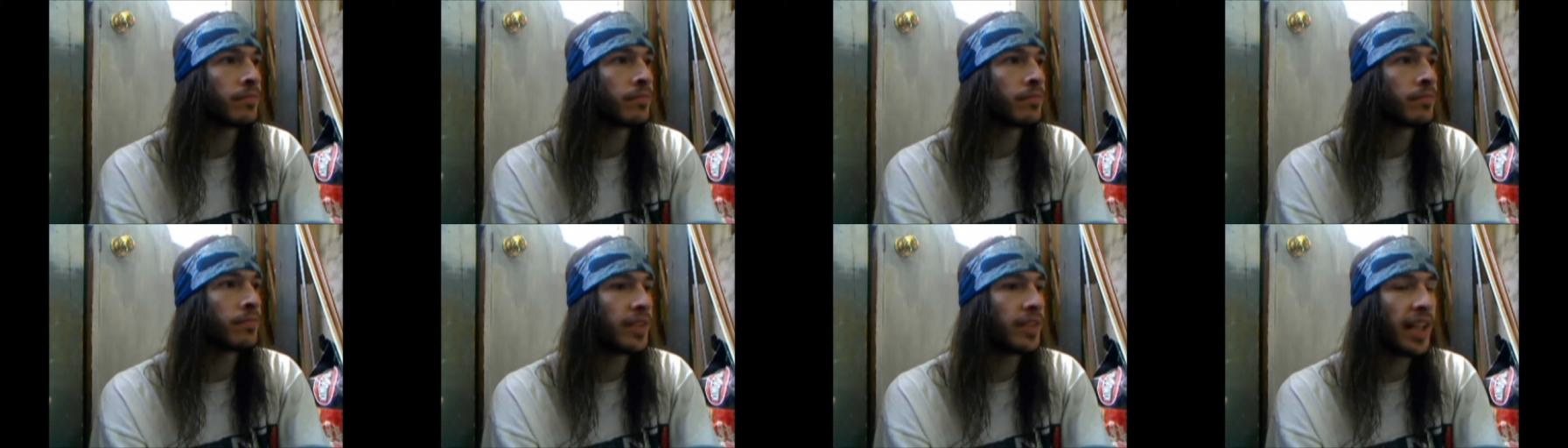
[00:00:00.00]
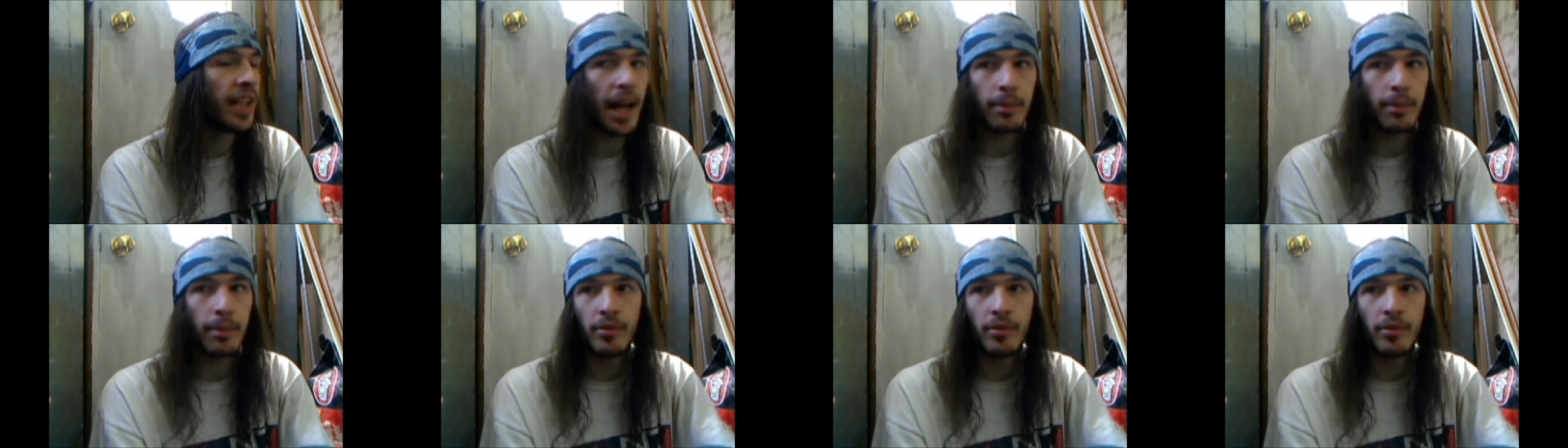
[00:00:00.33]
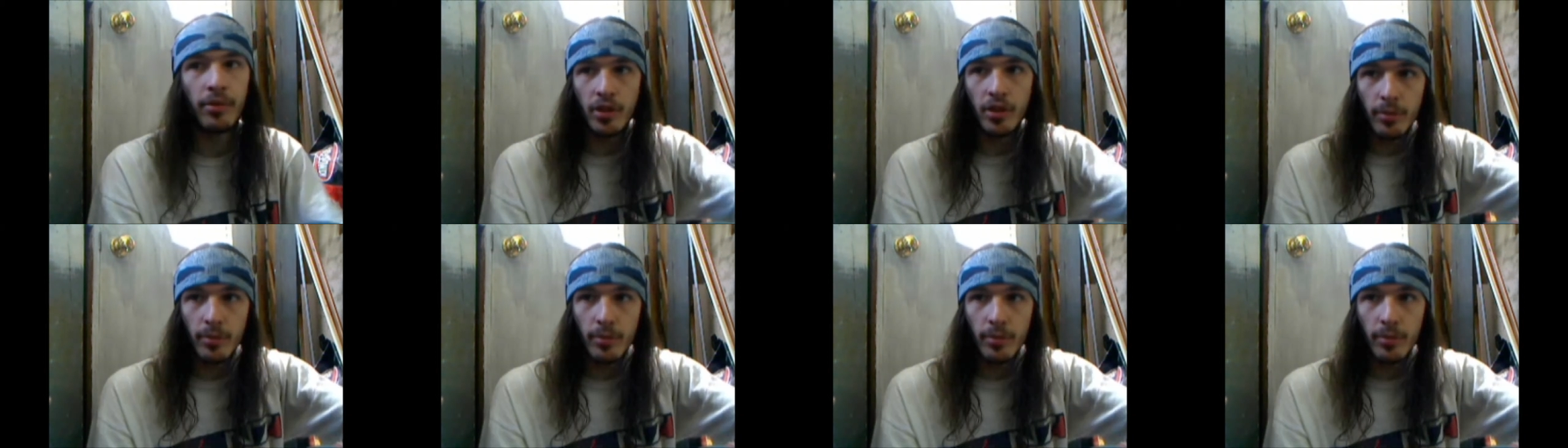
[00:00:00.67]
It happens to
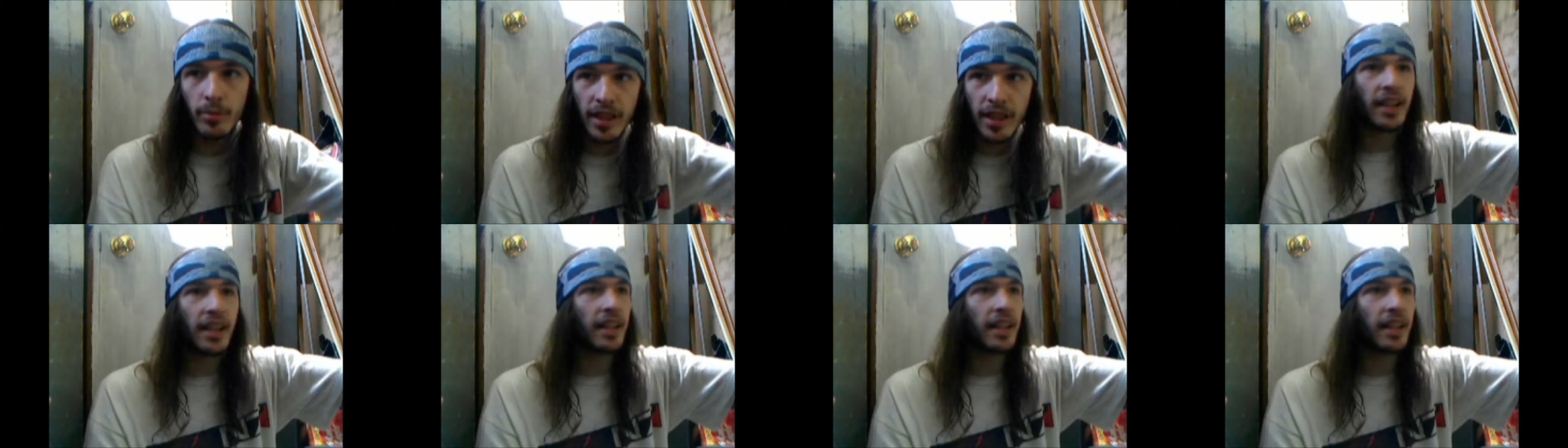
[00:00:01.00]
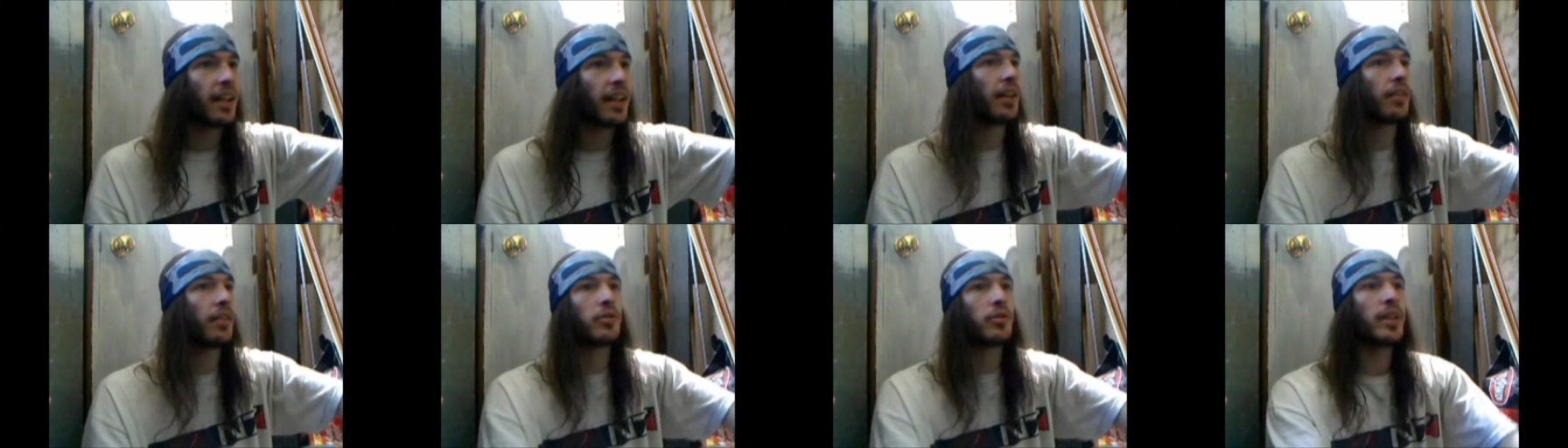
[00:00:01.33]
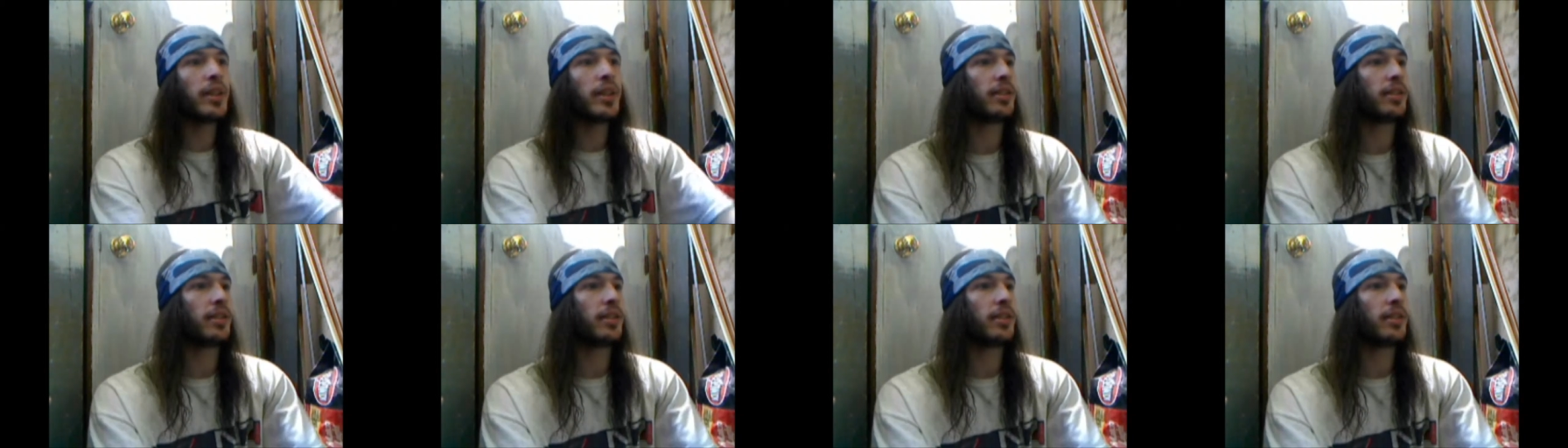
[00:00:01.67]
me every
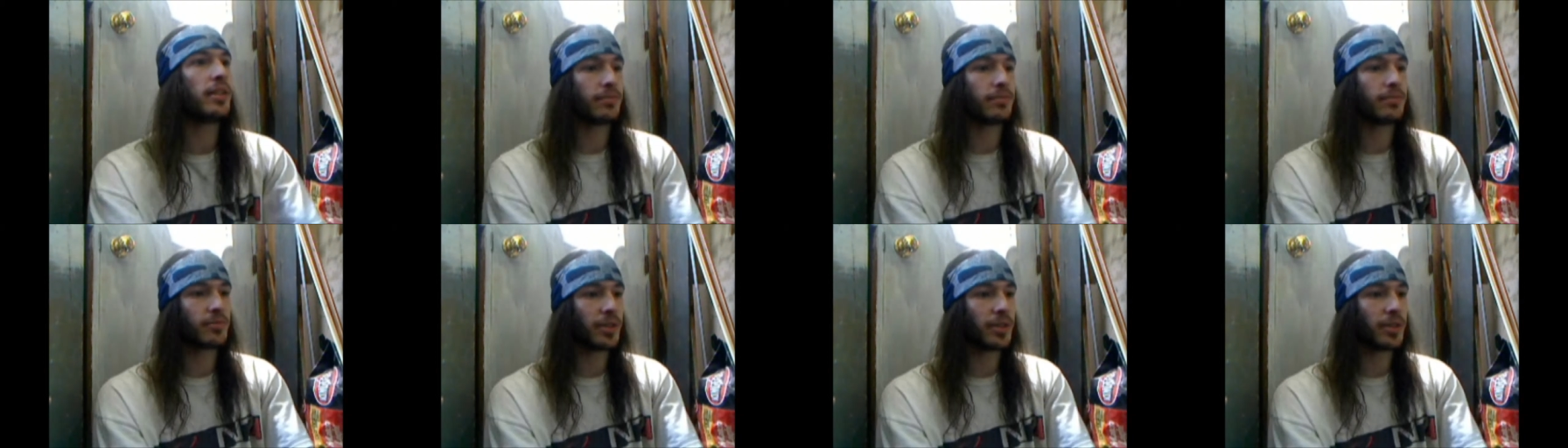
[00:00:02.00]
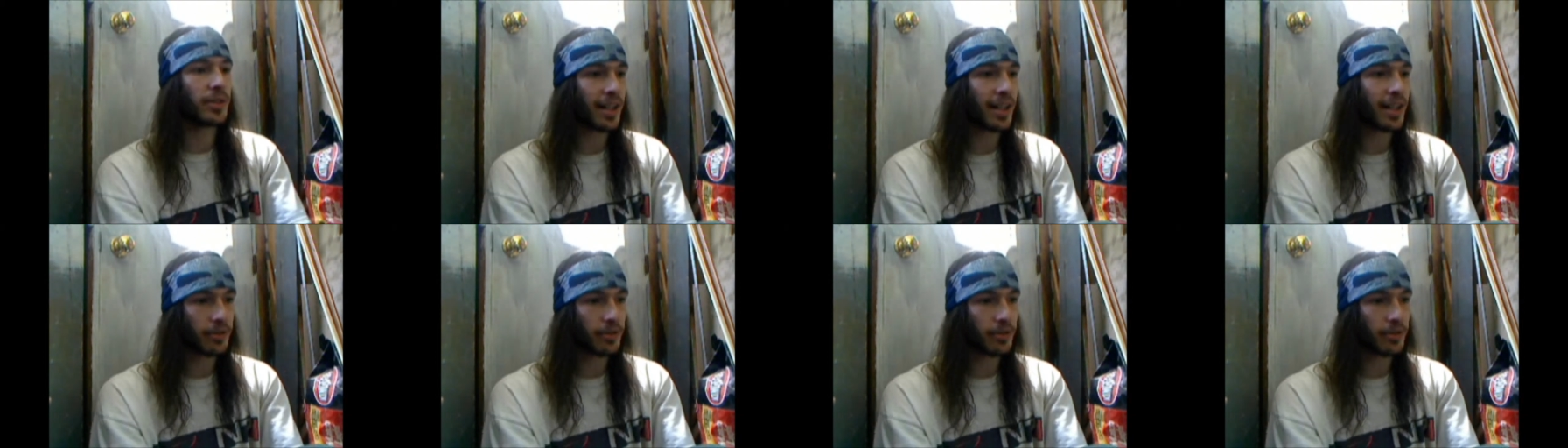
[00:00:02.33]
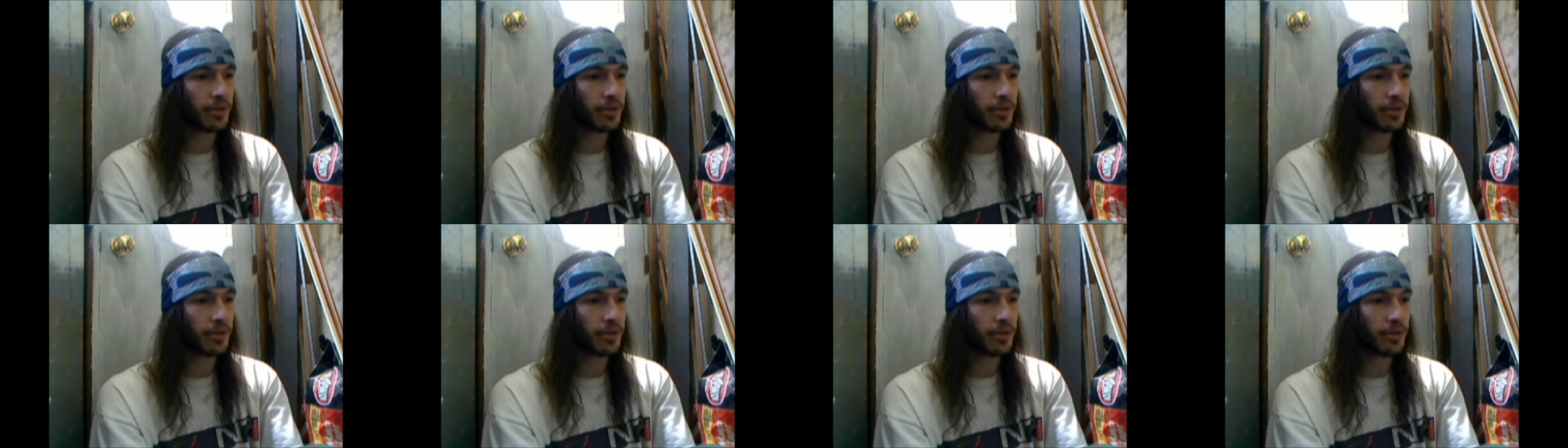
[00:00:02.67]
week when I
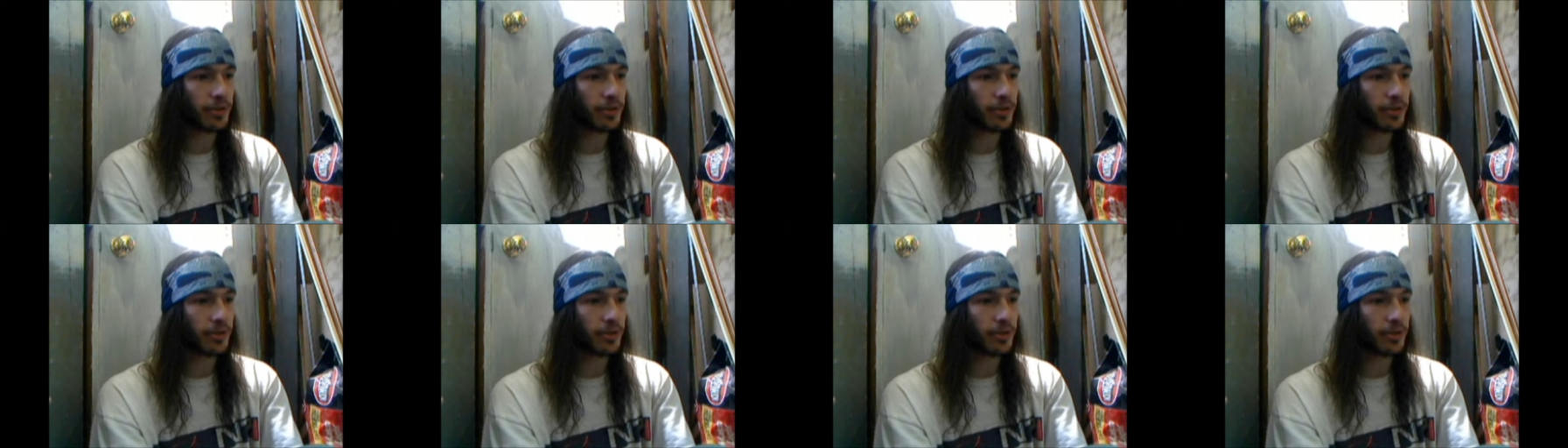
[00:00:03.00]
duel.